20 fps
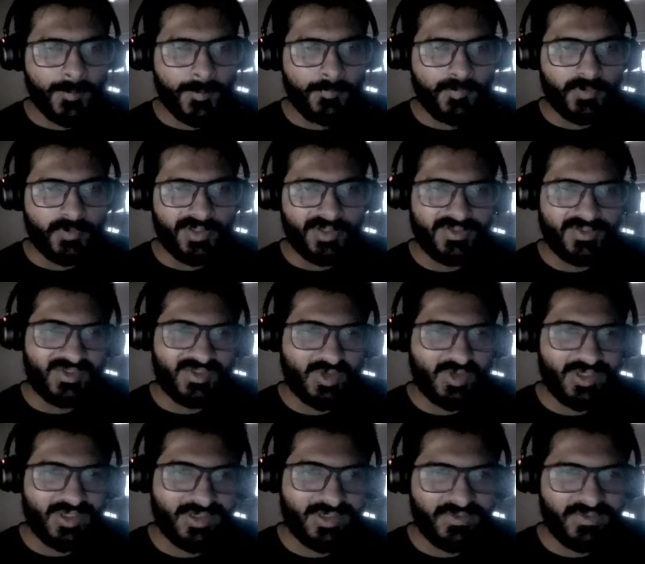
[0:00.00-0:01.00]
It's quite
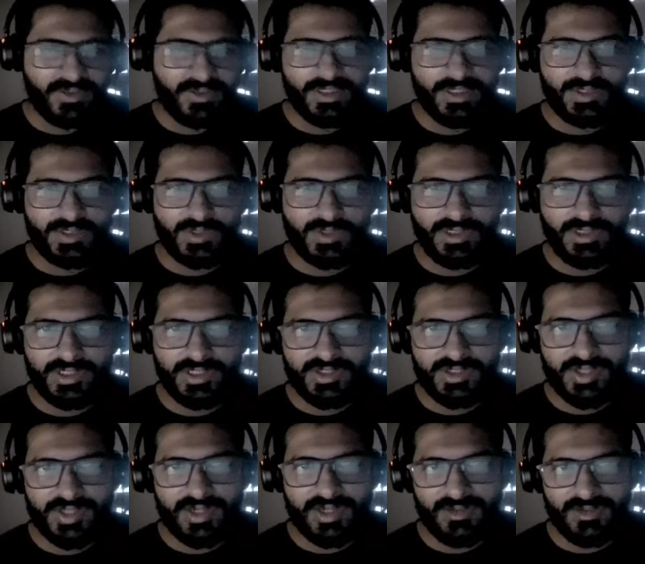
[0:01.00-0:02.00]
difficult to
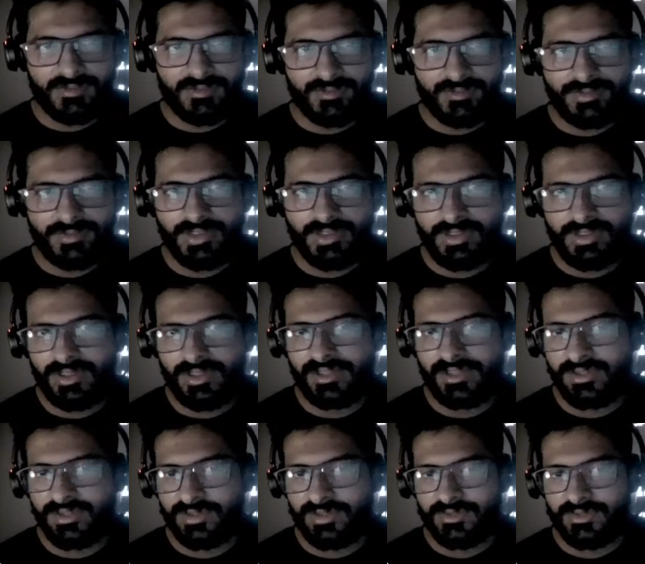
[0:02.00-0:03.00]
understand it like
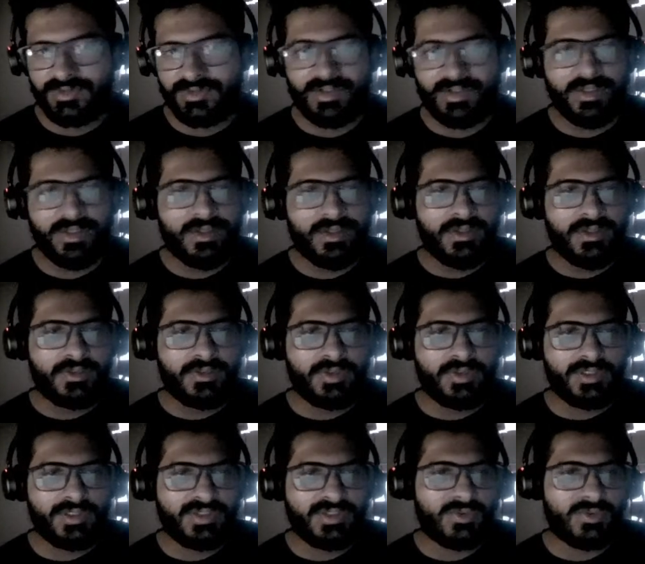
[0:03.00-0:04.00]
this. We'll
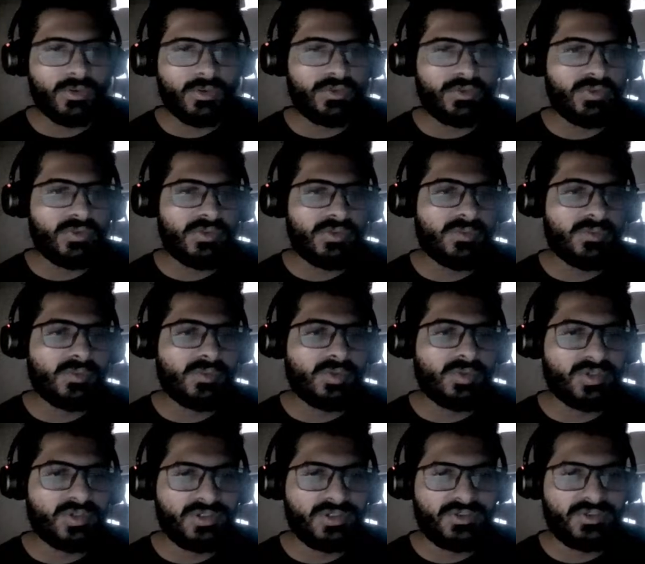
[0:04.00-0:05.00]
just go through some
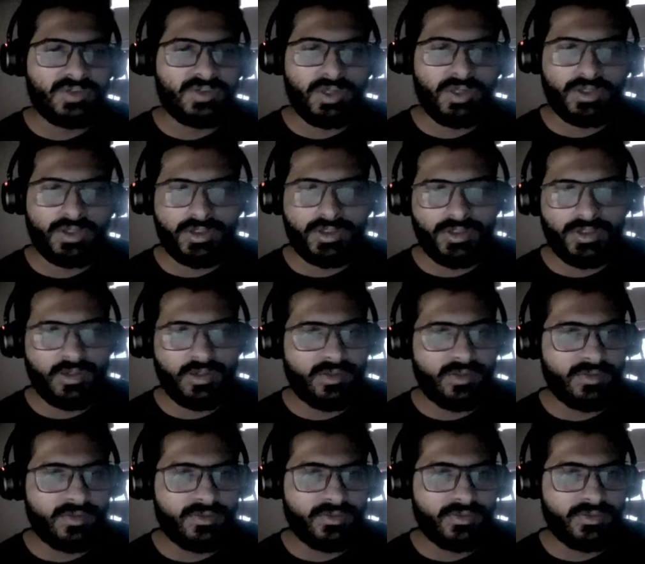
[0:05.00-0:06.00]
questions later
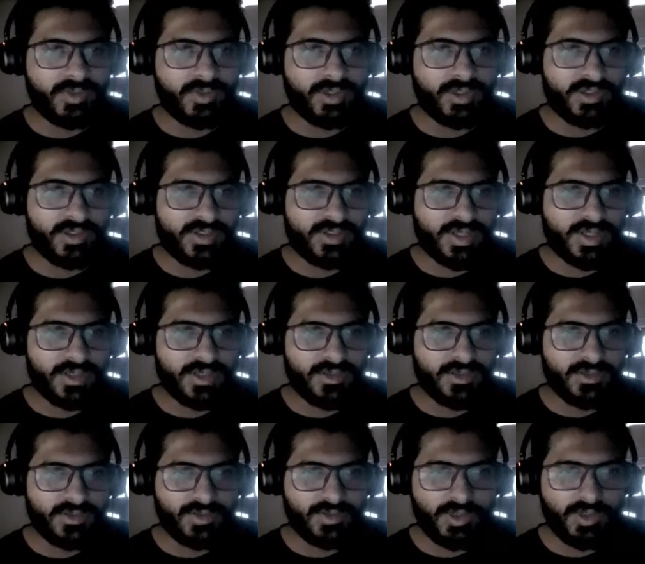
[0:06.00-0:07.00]
to understand this,
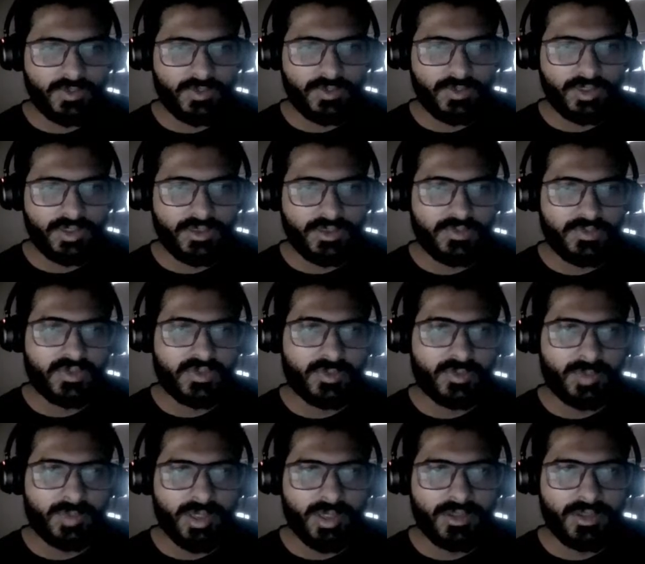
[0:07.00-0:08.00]
how we can use
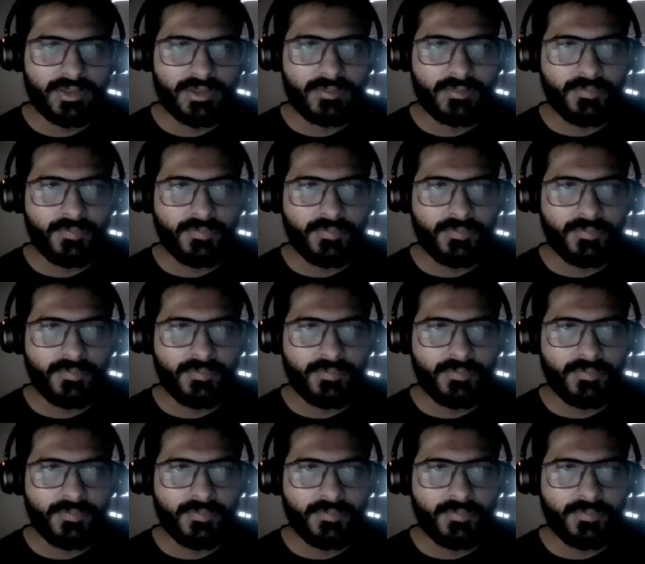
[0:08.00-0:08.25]
comparator.